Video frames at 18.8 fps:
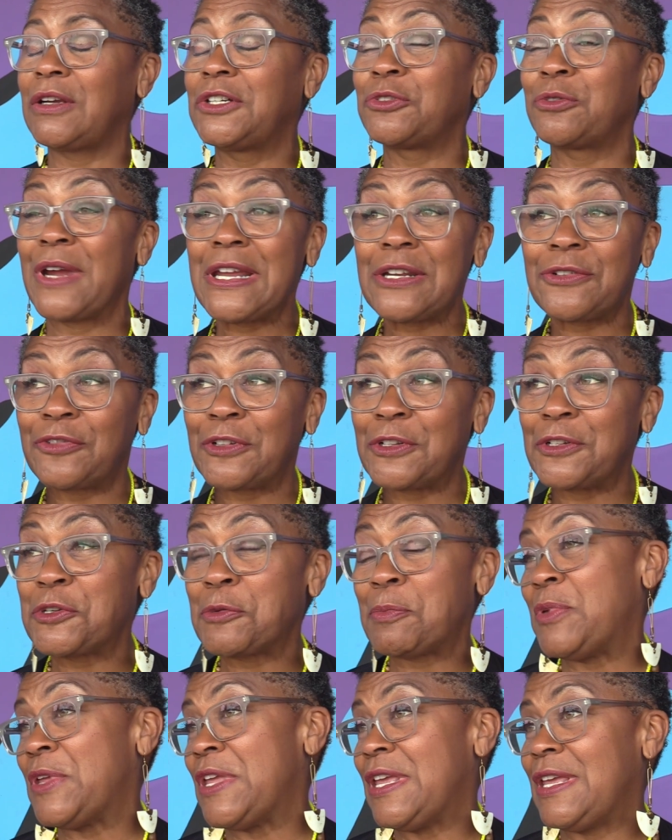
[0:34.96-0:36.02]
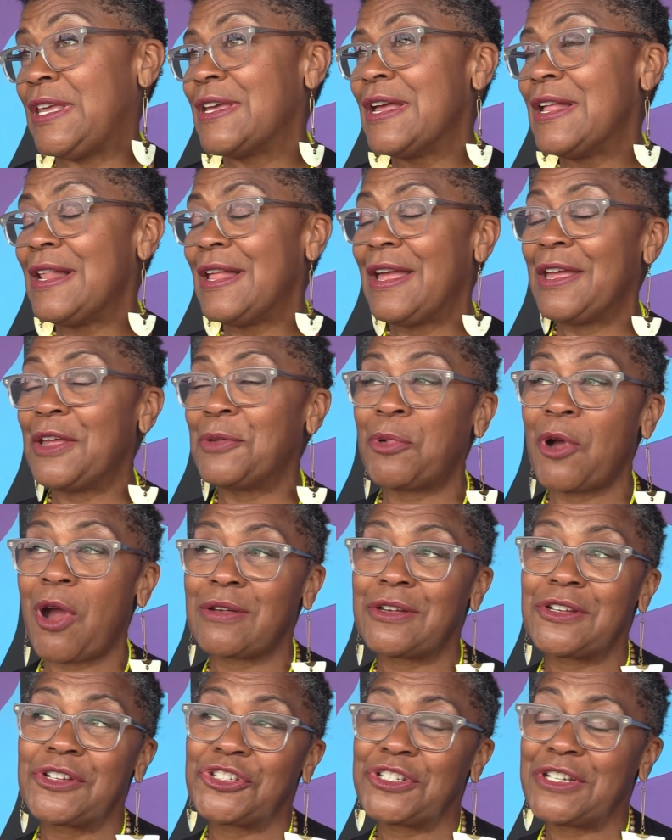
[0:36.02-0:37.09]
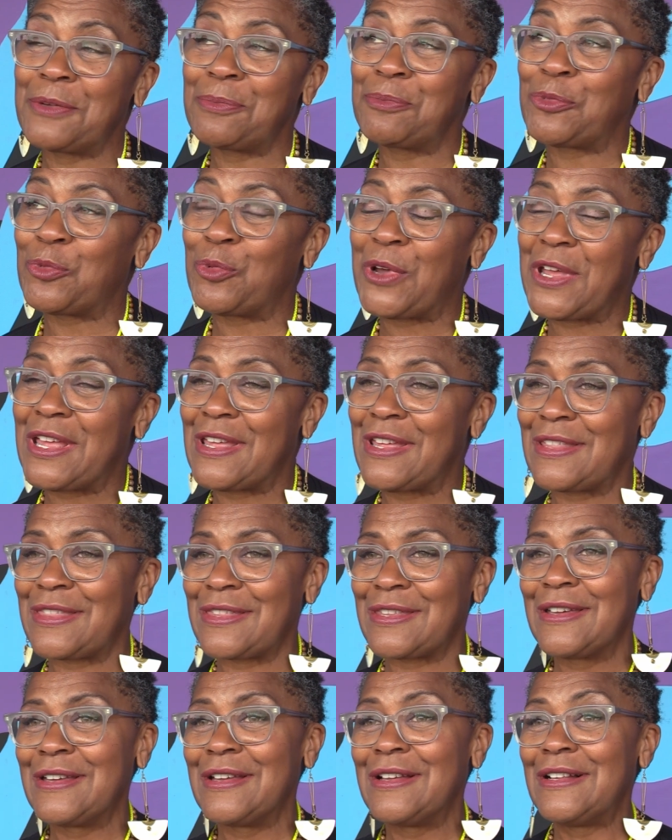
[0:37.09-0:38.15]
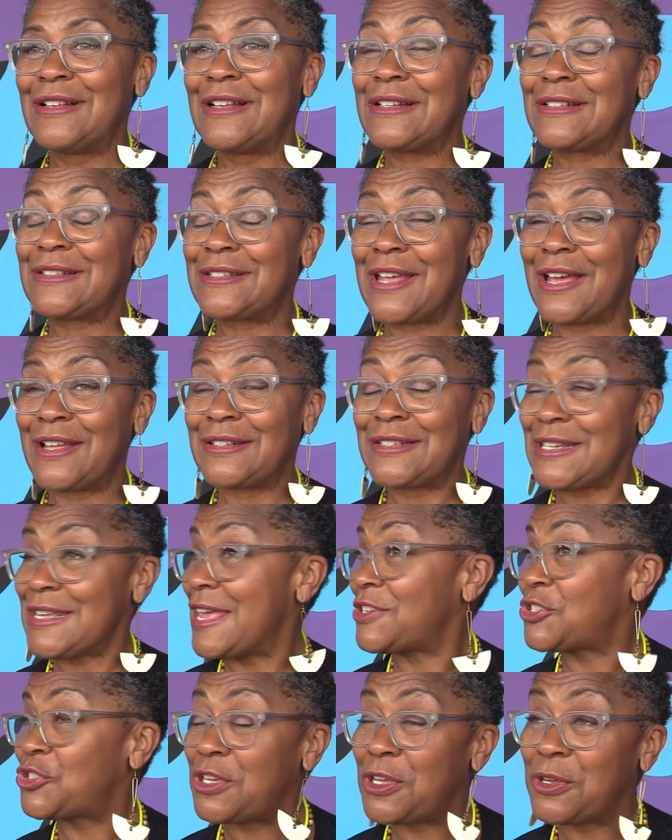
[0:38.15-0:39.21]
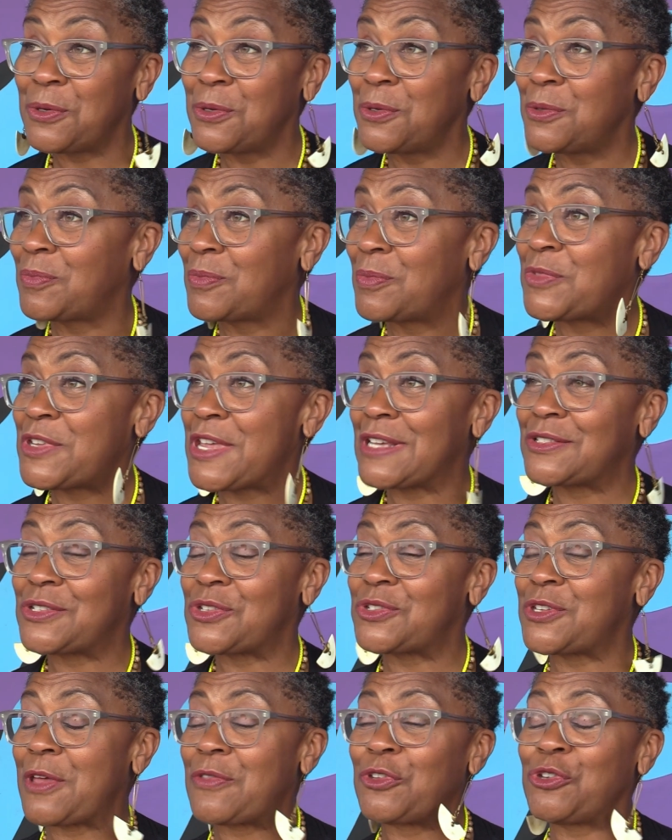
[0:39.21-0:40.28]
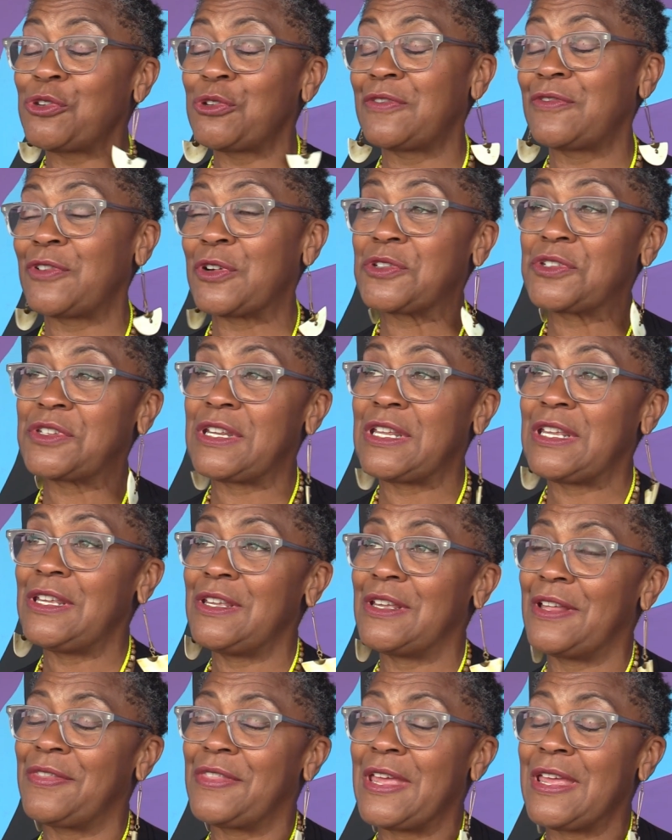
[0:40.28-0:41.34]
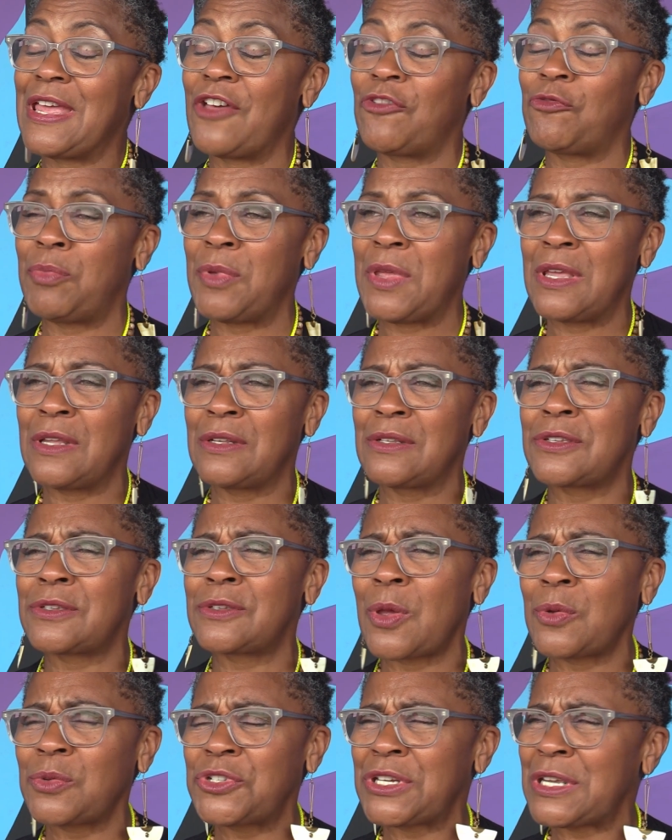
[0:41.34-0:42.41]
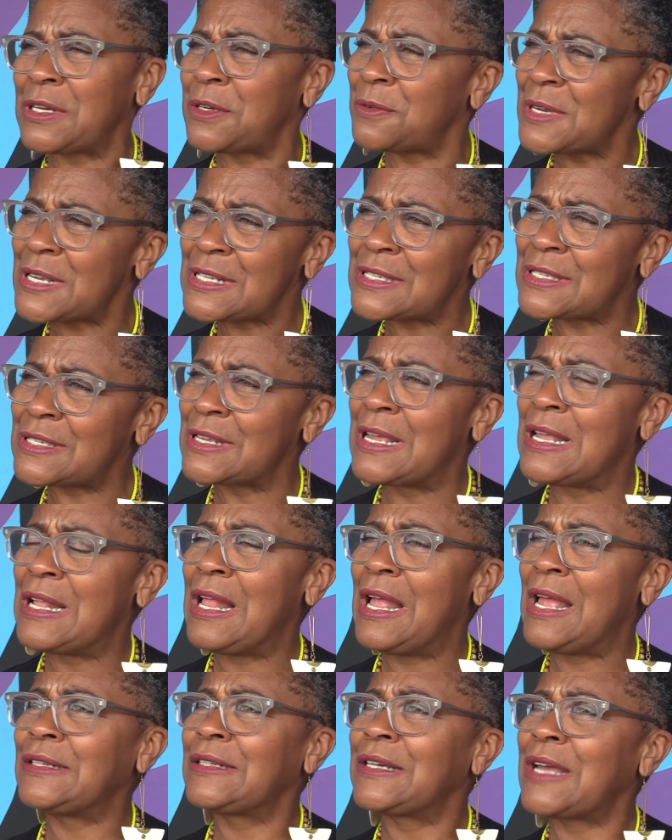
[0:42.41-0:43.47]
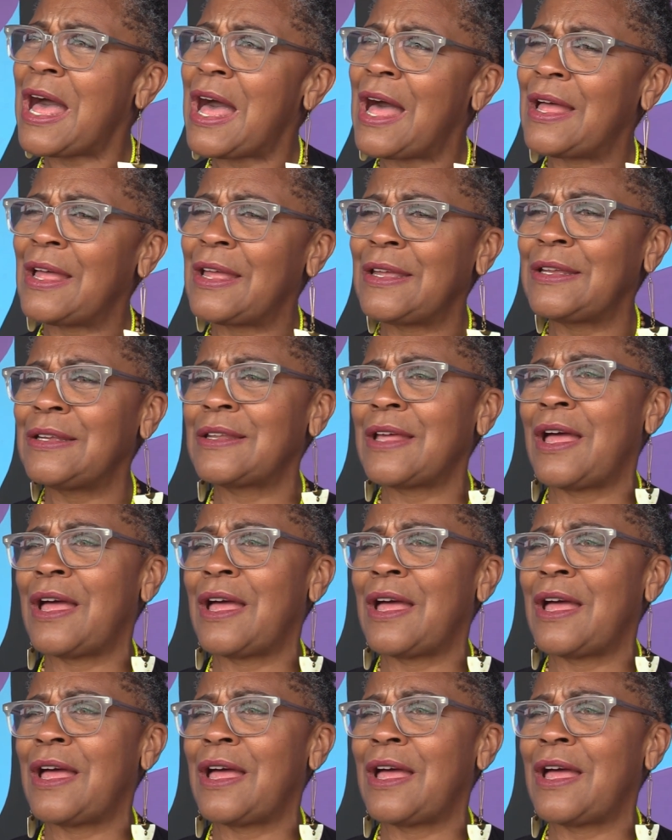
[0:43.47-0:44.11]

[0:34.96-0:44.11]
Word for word: grateful to be in partnership with uh, TSU, Texas Southern University. Uh, they have been so generous and kind.